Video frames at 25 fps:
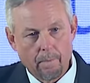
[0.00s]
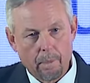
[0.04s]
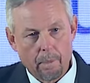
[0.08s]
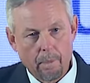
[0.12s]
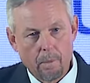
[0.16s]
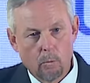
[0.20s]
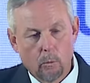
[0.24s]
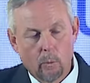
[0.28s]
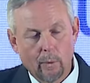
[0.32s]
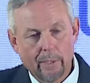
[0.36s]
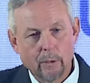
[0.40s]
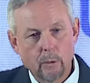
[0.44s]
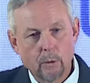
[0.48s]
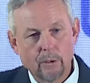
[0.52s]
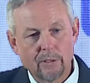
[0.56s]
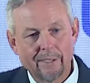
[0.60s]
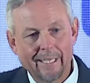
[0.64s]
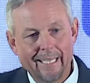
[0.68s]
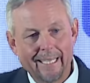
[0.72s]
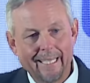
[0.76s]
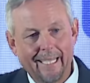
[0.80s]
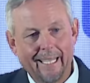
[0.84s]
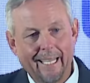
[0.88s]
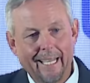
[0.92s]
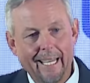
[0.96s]
what I would
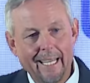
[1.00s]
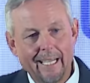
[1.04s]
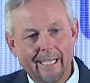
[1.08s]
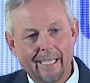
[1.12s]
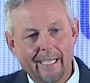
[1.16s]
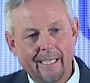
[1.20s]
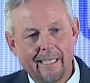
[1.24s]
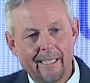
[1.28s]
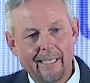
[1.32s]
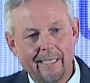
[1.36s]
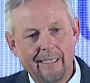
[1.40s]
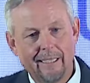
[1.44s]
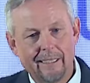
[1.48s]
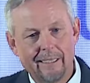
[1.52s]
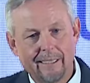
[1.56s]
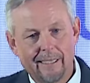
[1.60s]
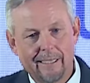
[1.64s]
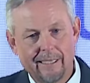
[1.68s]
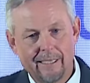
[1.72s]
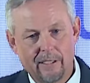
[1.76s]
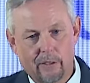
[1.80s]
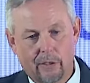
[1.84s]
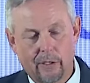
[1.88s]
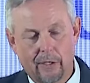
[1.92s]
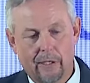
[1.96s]
say, AI
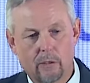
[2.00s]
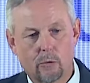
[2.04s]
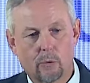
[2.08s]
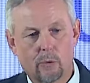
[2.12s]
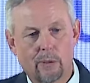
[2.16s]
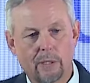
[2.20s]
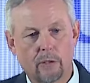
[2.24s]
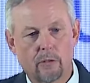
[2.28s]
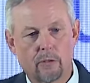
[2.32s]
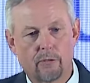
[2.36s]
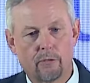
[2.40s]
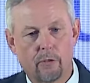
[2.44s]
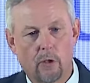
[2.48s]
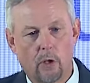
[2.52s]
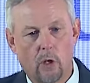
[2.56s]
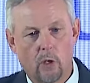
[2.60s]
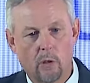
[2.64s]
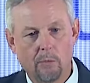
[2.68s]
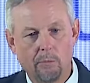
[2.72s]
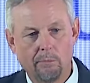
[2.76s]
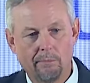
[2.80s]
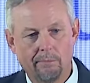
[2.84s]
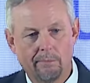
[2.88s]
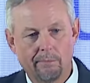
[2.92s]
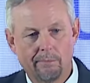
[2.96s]
is going to
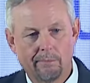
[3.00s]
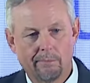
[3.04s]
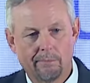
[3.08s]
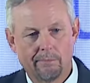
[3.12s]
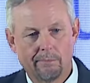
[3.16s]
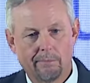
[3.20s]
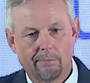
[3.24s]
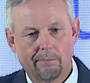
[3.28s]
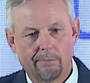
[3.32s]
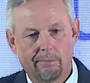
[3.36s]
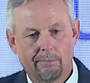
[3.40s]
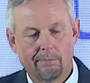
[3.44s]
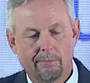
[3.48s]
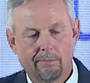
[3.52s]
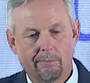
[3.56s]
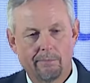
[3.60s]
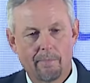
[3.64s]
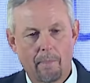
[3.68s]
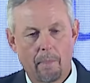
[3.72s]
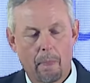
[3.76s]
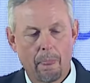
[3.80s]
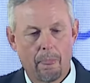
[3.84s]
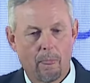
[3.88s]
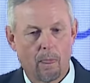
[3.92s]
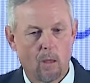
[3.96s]
transform
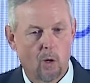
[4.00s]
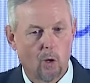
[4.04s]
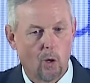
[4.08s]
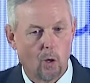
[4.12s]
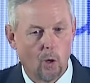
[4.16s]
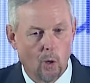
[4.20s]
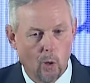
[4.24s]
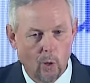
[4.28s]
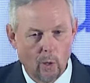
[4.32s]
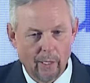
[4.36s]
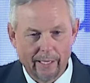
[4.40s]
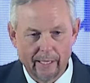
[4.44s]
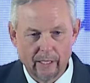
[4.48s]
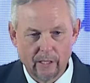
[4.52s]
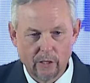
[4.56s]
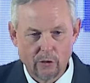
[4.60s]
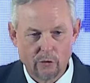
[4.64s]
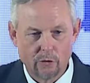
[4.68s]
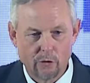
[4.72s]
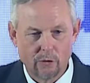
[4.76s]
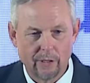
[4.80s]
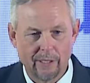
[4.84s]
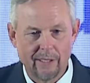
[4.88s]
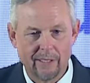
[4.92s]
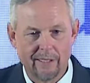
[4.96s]
all
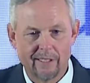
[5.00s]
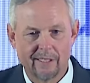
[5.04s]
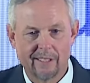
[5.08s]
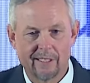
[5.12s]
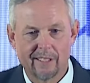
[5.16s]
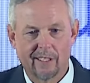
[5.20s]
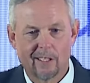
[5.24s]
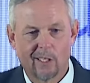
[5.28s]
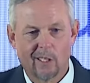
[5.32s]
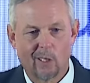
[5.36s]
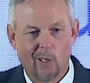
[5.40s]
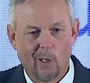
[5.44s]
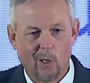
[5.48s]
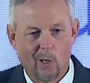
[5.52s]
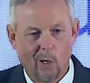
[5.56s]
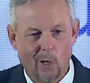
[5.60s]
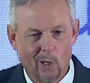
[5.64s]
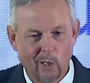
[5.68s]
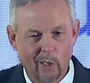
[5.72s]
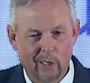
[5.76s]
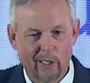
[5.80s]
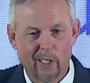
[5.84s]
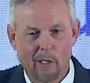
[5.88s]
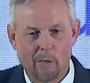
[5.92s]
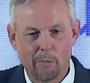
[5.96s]
industries, all
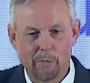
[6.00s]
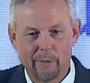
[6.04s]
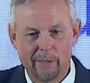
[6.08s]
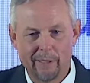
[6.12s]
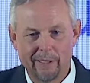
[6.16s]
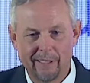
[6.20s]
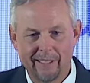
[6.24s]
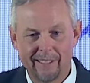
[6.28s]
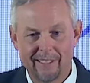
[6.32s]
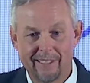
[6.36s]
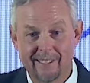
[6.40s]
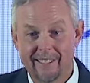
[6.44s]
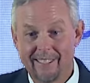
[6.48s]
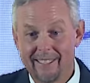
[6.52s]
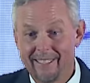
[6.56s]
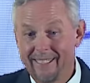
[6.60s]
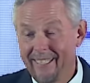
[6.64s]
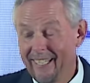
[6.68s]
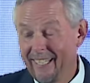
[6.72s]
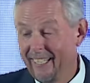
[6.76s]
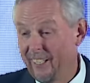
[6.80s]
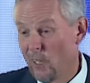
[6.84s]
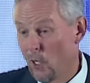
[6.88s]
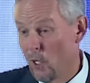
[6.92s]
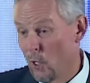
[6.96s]
companies,
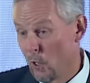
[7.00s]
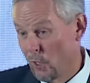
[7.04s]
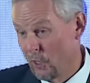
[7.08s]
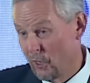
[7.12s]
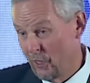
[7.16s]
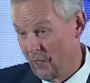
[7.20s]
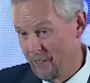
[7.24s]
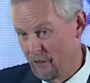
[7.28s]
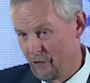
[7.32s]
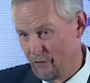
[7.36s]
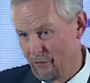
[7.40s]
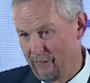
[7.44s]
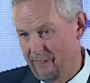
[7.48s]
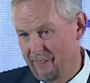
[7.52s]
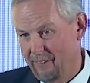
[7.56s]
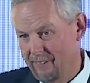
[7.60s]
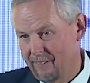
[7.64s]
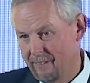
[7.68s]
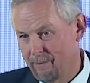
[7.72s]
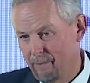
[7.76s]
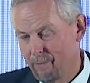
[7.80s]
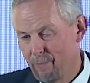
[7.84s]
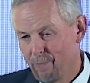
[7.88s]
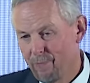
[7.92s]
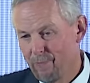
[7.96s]
in all countries.
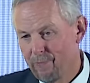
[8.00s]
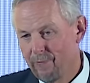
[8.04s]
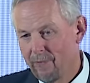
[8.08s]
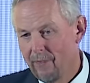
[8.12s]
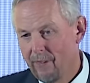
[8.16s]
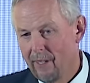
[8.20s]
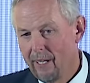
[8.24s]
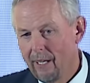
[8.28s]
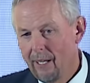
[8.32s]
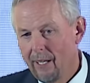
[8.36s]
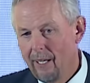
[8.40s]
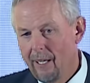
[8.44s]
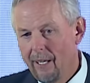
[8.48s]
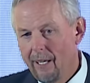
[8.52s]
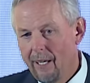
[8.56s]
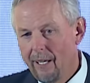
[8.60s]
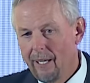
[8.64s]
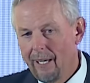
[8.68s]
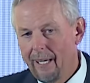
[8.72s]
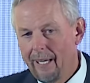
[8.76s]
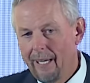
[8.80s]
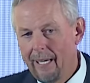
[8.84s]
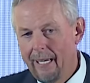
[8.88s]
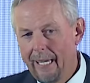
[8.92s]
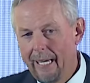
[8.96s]

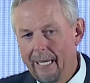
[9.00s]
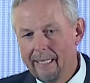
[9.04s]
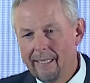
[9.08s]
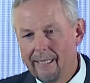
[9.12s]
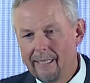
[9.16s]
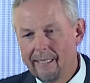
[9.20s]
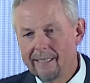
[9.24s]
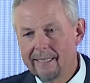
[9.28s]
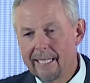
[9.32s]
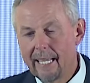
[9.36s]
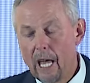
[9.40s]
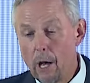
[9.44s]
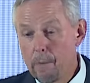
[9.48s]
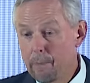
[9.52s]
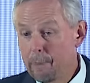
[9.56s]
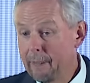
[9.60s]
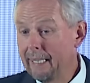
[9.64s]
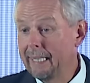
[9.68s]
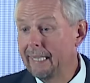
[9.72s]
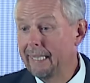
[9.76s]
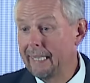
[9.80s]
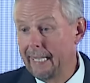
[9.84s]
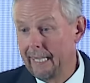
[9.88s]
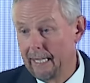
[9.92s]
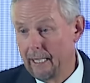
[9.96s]
And it's
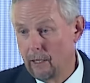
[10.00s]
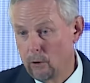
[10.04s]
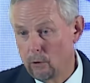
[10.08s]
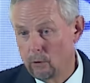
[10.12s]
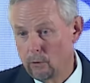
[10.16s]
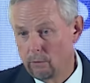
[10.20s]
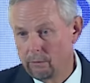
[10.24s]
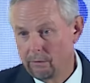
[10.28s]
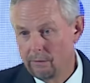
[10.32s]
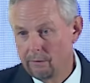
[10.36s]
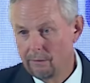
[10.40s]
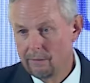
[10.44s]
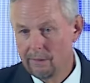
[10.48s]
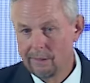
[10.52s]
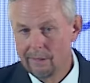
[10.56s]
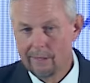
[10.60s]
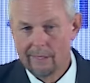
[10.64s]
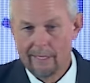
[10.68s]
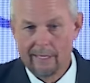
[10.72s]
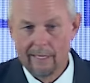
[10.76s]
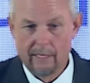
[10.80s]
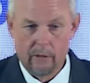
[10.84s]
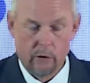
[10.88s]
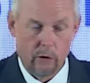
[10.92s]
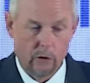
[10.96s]
happening now.
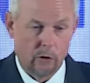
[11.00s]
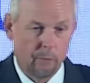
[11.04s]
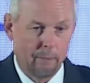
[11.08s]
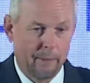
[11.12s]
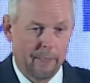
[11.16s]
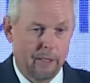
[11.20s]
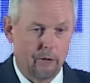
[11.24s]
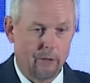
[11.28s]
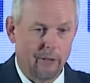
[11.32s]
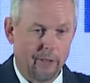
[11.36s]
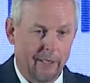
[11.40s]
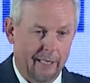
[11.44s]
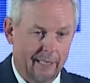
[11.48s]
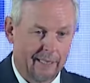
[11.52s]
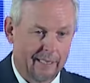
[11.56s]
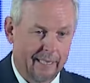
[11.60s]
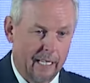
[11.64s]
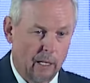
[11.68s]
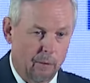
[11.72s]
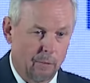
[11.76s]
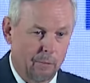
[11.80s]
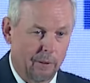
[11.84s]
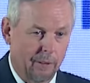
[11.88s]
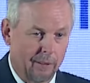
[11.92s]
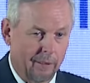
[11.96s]
I just mentioned the
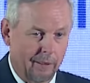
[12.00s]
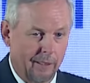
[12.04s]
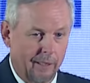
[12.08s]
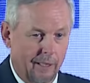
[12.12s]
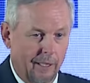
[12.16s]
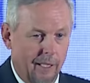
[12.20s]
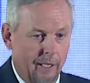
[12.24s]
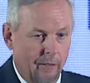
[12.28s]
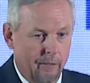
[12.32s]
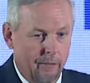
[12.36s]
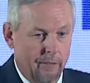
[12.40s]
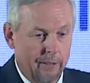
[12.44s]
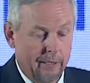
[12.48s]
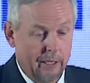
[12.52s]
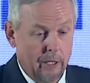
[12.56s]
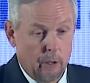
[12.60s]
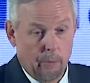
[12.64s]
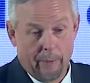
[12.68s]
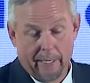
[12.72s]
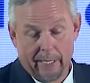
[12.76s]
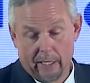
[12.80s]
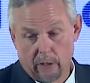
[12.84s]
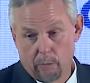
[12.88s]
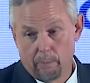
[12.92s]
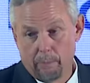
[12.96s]
example of
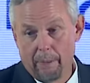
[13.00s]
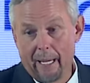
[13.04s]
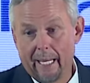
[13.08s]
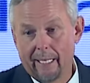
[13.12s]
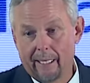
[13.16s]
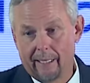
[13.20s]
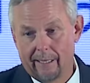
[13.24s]
DBS Bank